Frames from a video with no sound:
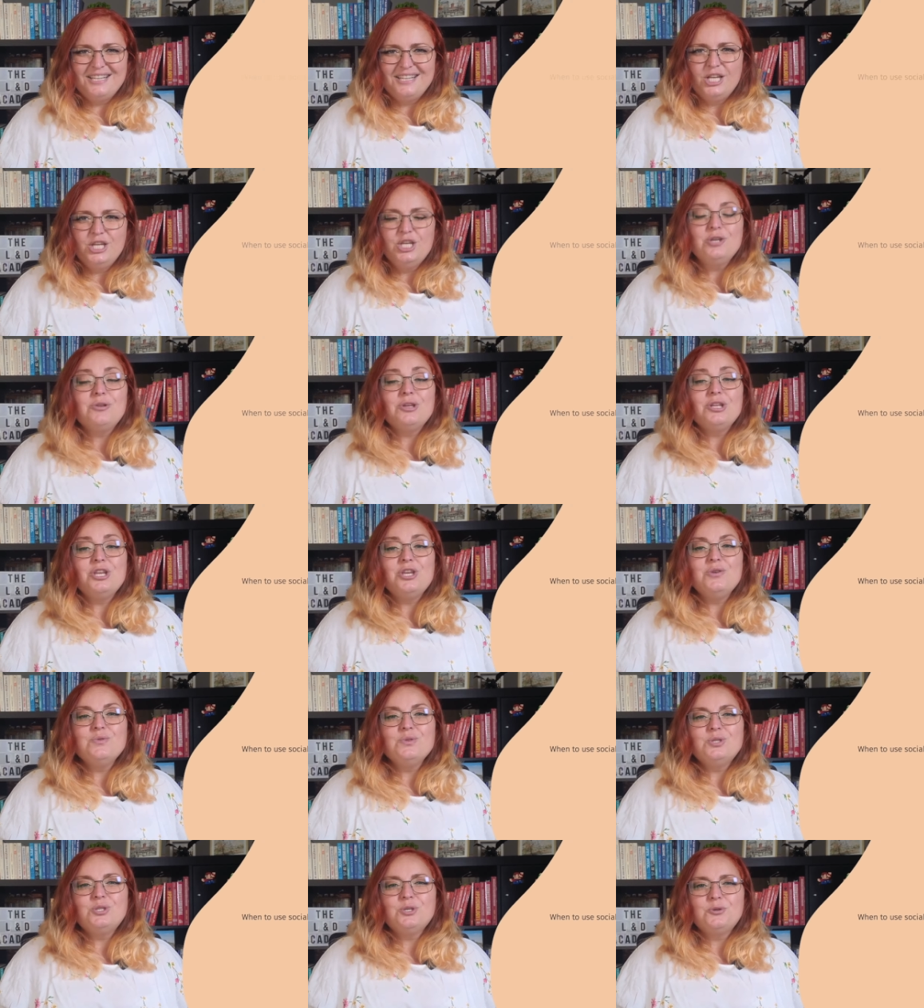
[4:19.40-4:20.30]
You can
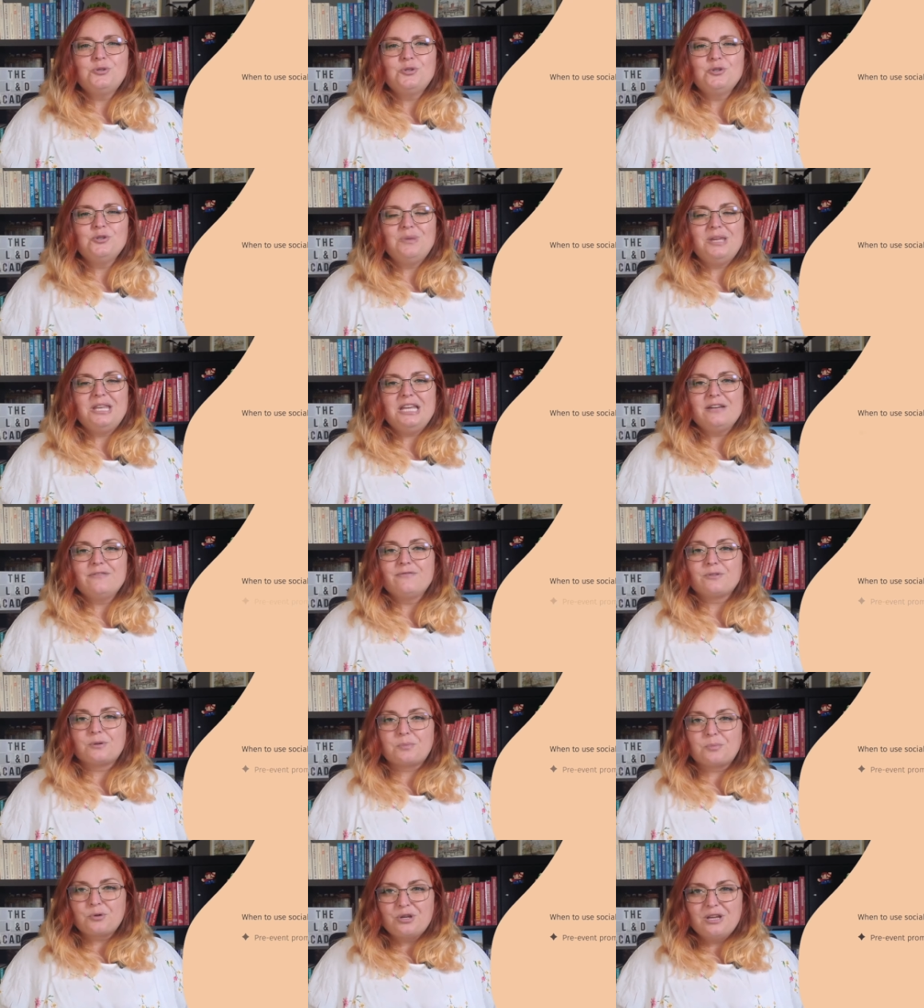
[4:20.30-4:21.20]
use social media
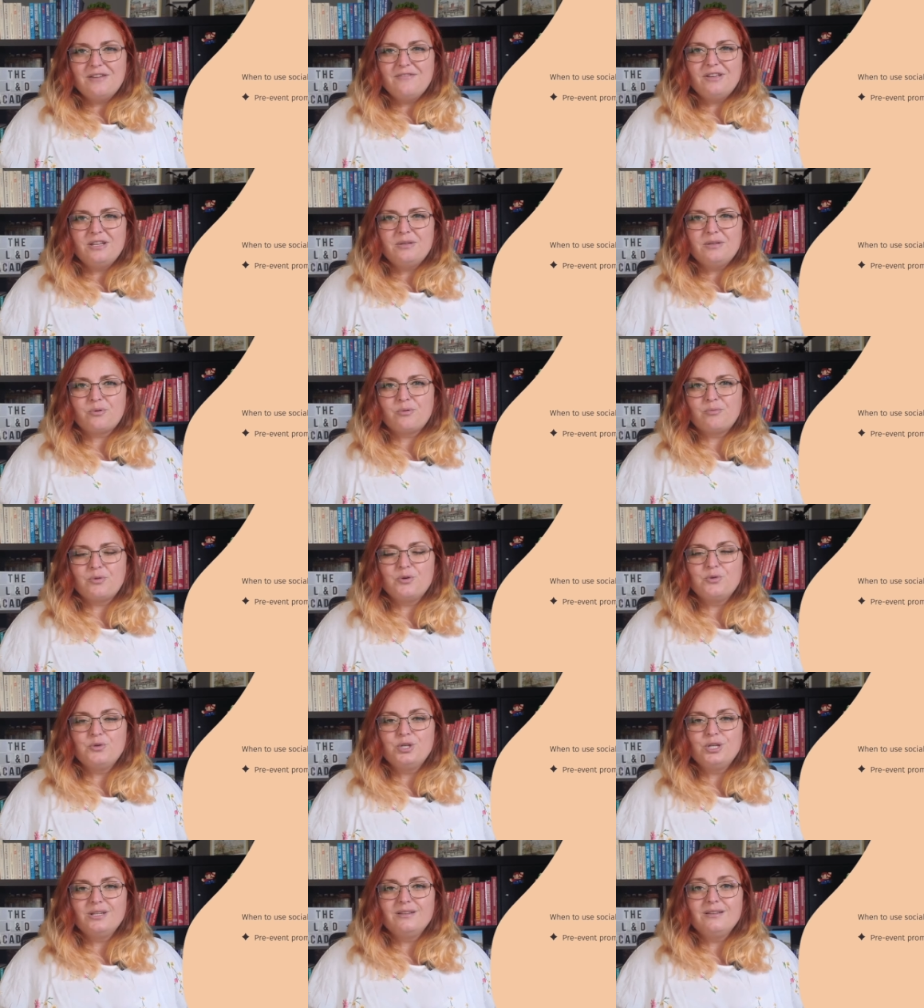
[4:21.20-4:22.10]
for pre event
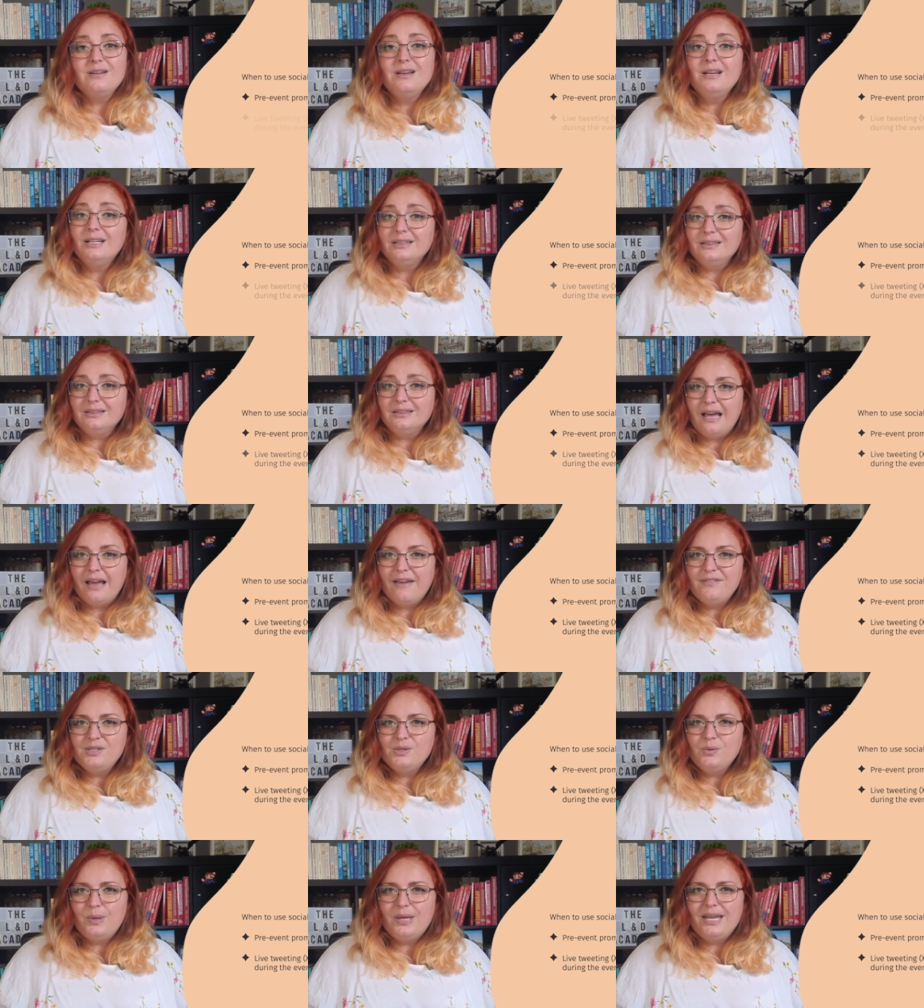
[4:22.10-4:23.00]
promotion,
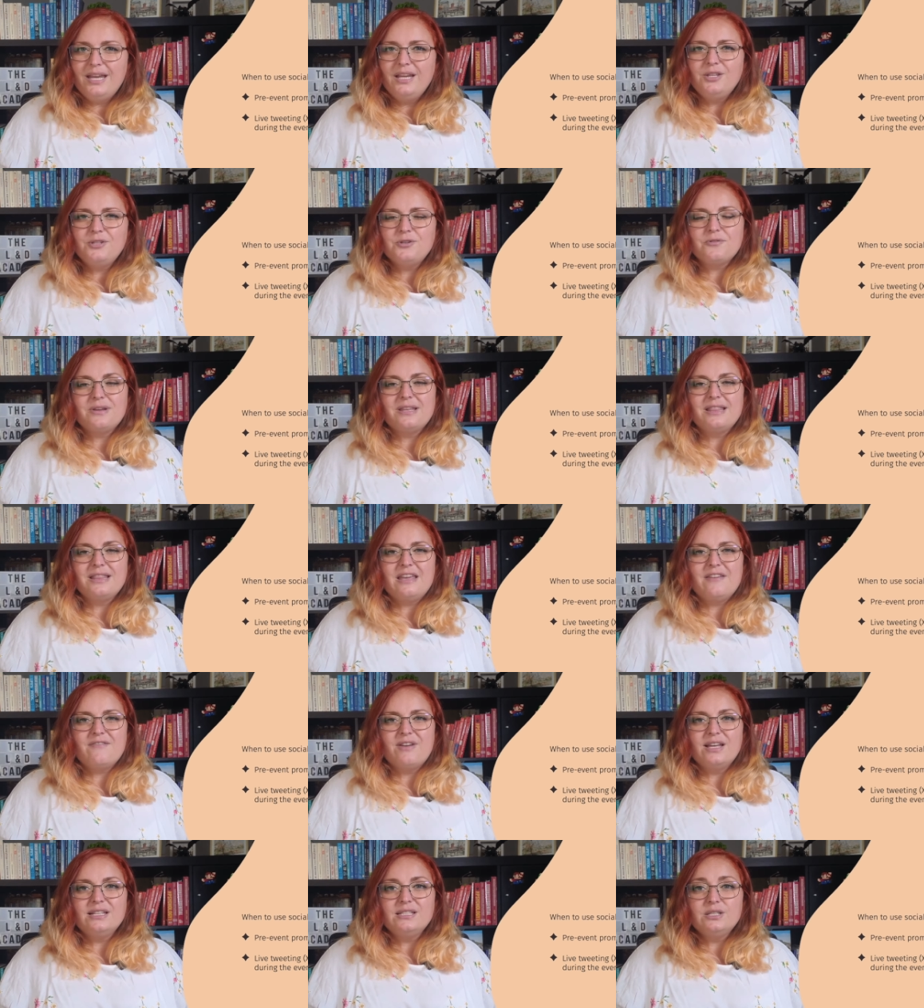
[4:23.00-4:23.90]
live tweeting during the
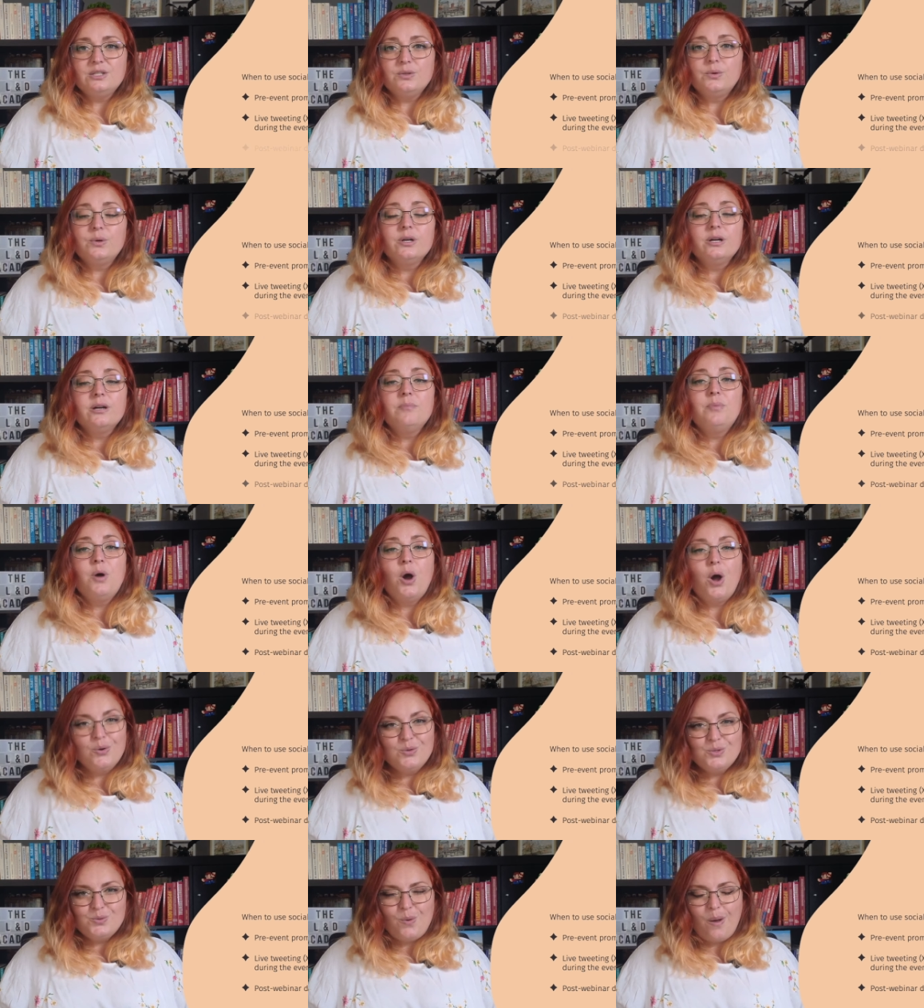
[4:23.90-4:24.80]
event, or a
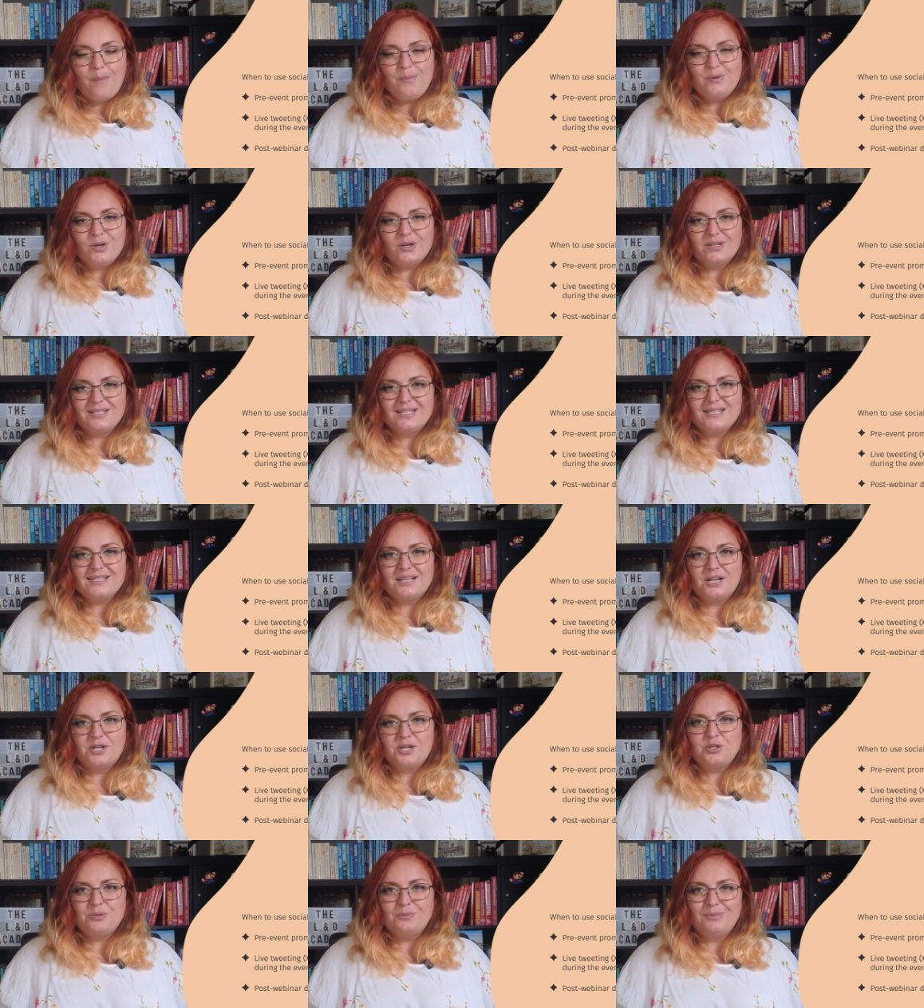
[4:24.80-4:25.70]
post-webinar
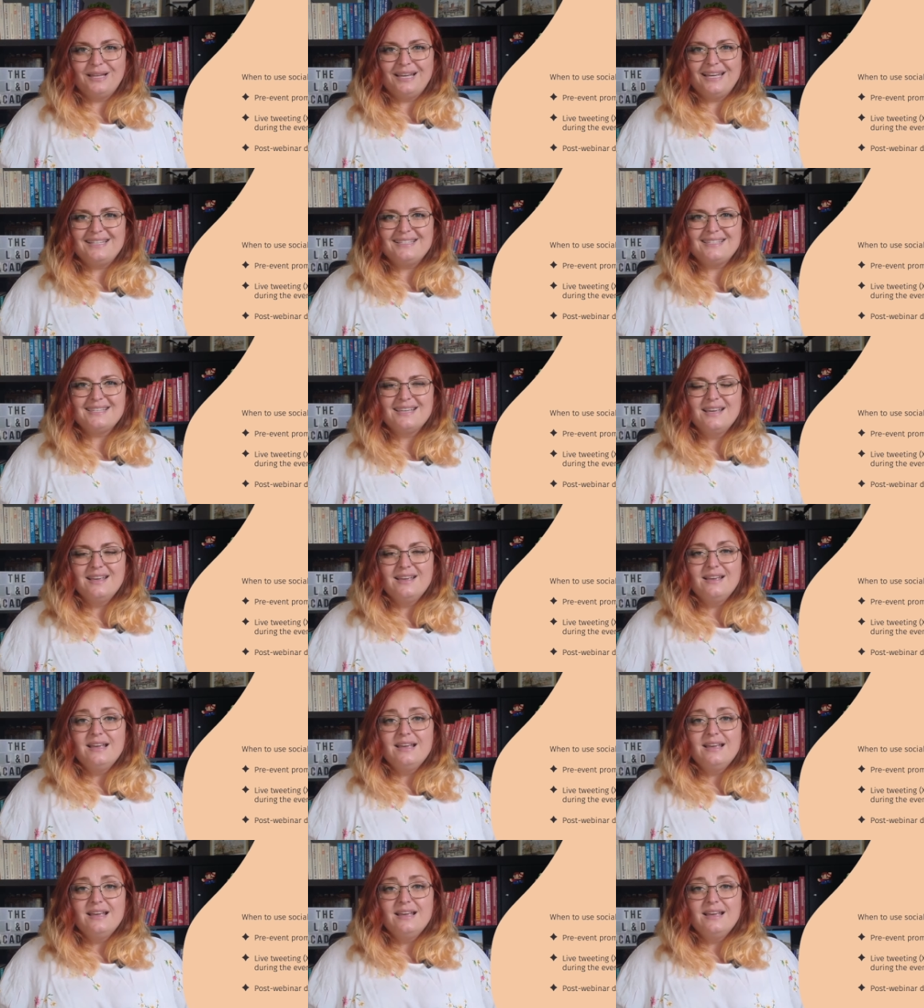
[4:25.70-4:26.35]
discussion place.